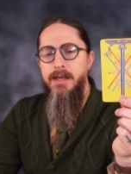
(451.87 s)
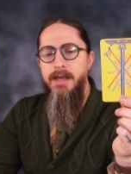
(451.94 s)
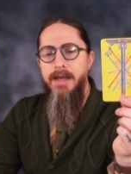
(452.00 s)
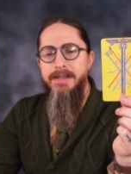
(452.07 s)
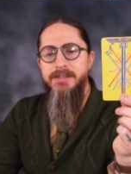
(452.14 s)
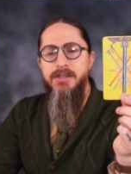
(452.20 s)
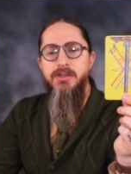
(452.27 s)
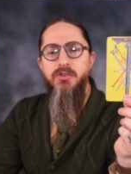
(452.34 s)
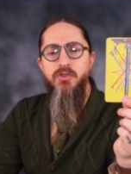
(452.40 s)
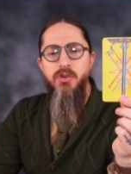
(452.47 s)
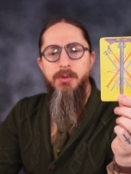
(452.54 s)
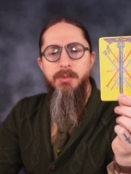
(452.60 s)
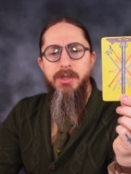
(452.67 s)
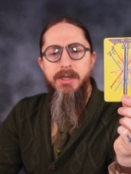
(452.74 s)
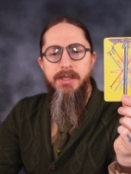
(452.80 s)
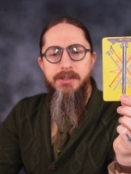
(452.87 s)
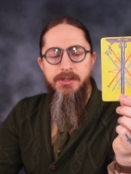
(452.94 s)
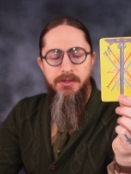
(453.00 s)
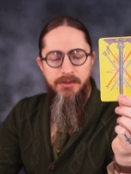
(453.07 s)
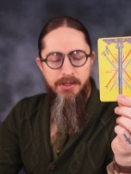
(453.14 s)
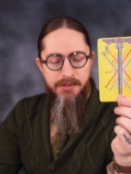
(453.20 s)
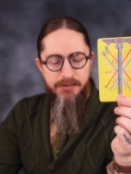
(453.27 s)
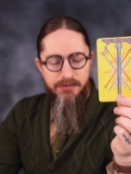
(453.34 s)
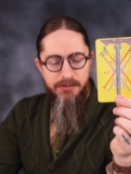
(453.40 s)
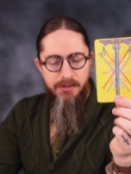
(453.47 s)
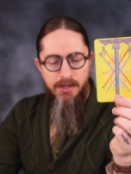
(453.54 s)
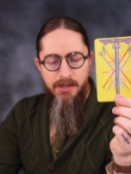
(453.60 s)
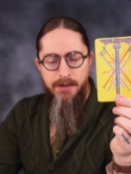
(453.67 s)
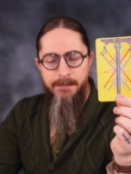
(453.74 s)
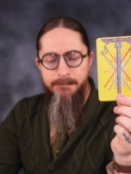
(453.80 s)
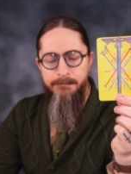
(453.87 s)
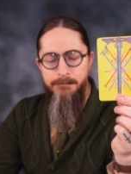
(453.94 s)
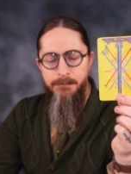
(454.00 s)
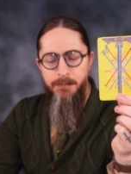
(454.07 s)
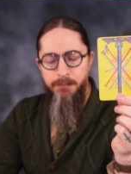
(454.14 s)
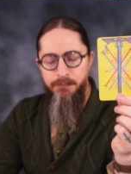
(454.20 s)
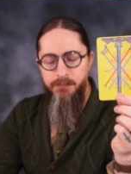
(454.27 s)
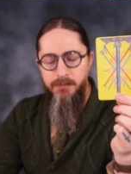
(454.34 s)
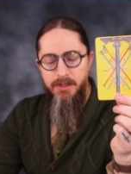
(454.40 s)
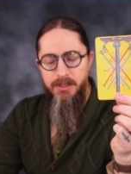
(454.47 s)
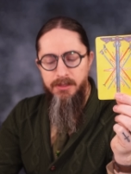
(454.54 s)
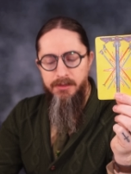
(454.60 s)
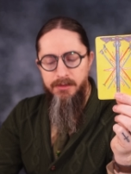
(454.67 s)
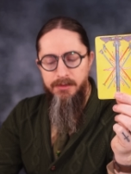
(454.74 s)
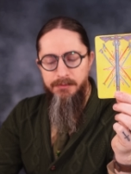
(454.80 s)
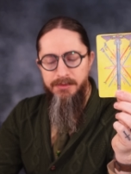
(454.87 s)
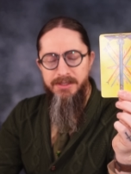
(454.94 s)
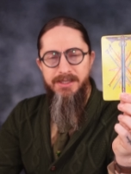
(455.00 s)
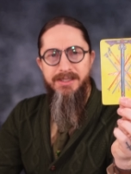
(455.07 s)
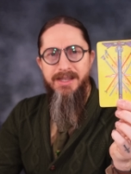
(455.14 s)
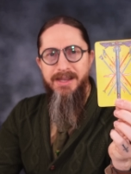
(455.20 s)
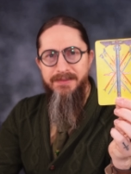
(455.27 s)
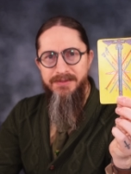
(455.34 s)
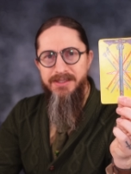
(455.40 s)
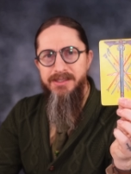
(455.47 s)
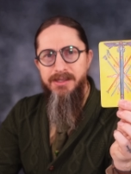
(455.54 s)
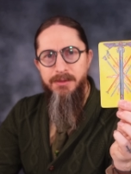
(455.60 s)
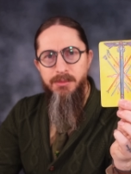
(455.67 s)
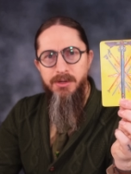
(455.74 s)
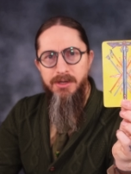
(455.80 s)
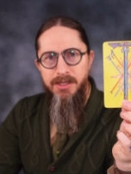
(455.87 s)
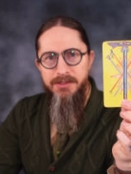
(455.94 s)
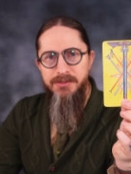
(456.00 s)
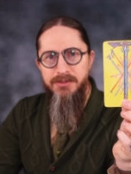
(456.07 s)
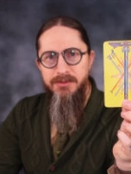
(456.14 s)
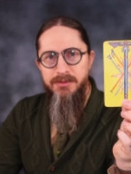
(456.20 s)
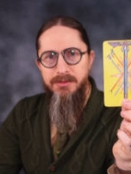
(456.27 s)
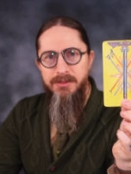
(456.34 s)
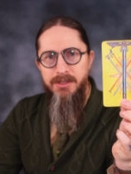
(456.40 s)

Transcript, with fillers: has contributed to this um, this kind of stubbornness.